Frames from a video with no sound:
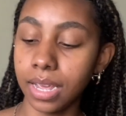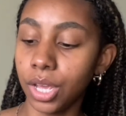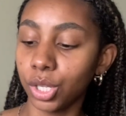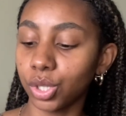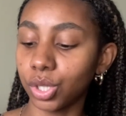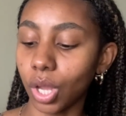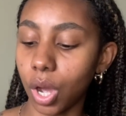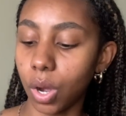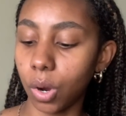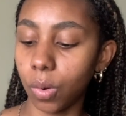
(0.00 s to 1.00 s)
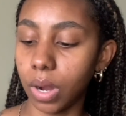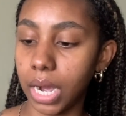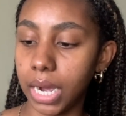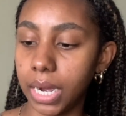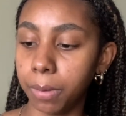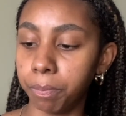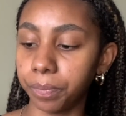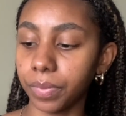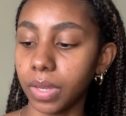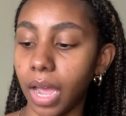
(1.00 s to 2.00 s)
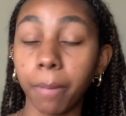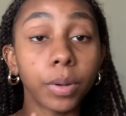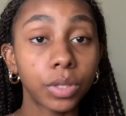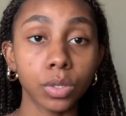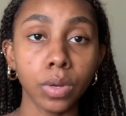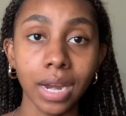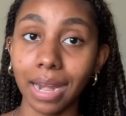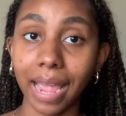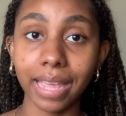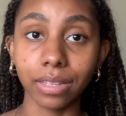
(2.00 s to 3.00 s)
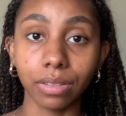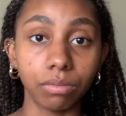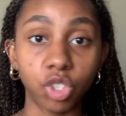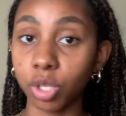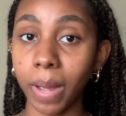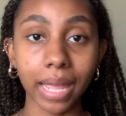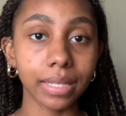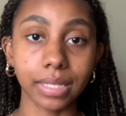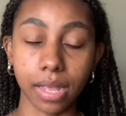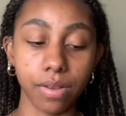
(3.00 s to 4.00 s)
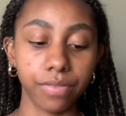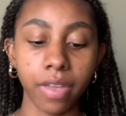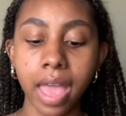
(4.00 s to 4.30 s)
So I put this on at night just by itself,